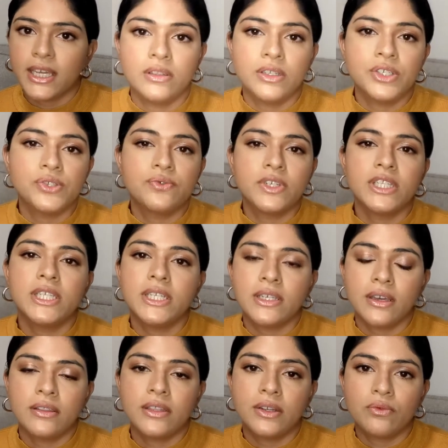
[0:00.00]
there's really
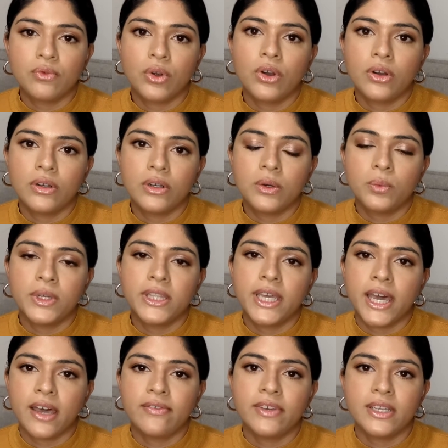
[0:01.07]
nothing wrong with
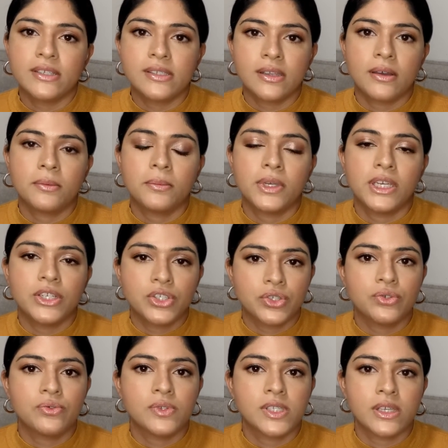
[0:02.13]
having some
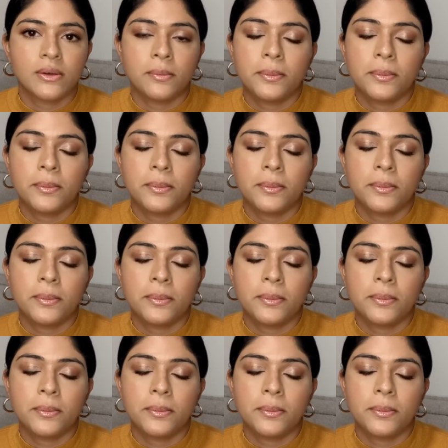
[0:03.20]
issues,